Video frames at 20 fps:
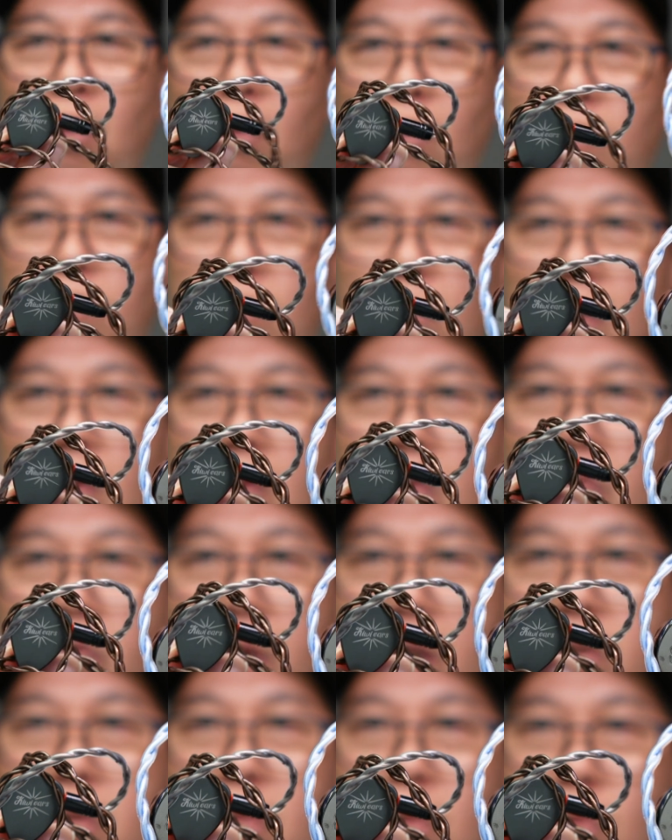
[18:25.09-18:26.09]
overall
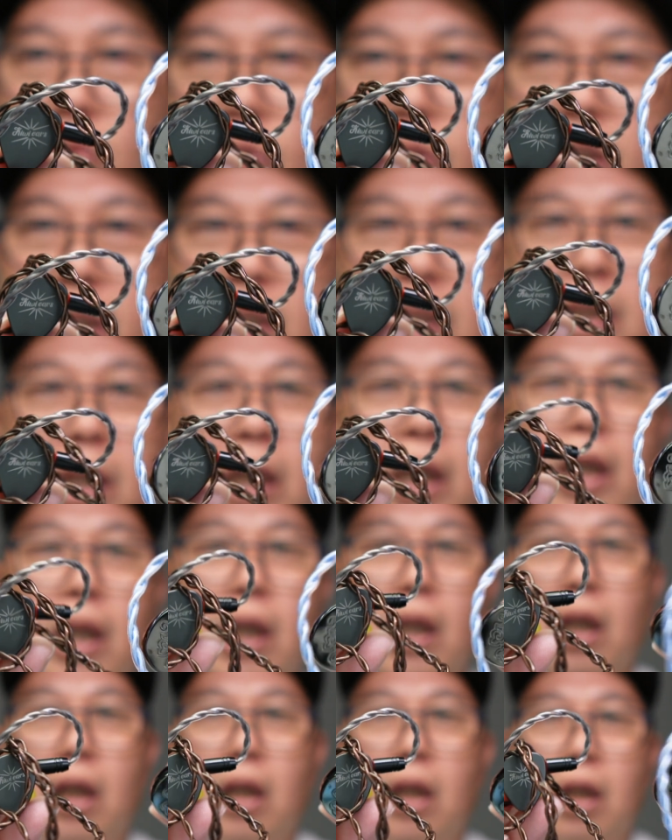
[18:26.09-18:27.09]
resolution,
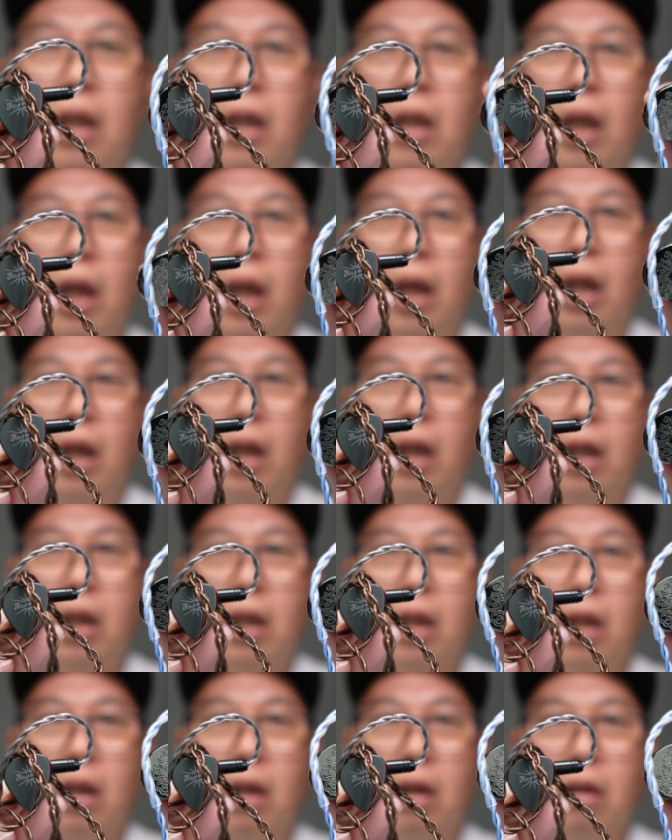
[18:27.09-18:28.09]

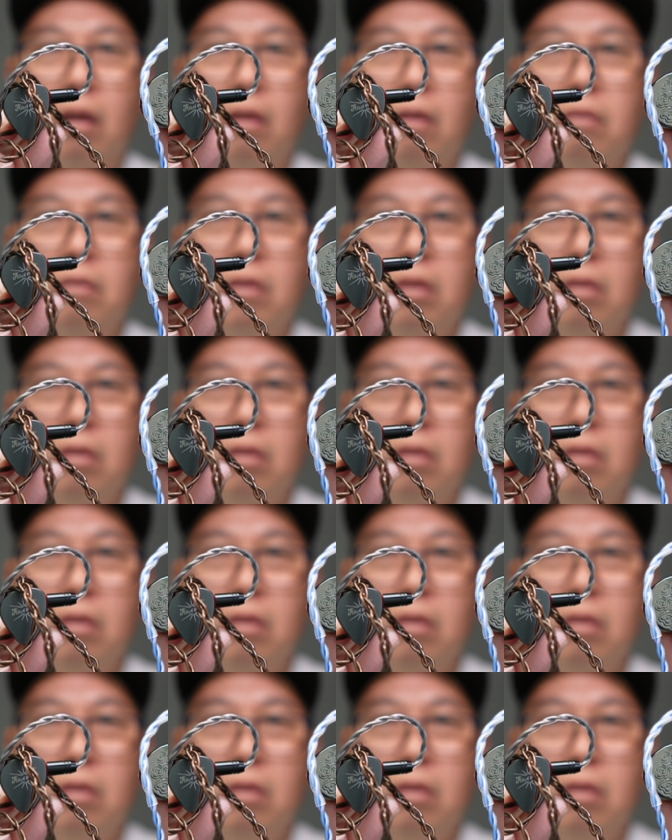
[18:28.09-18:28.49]
and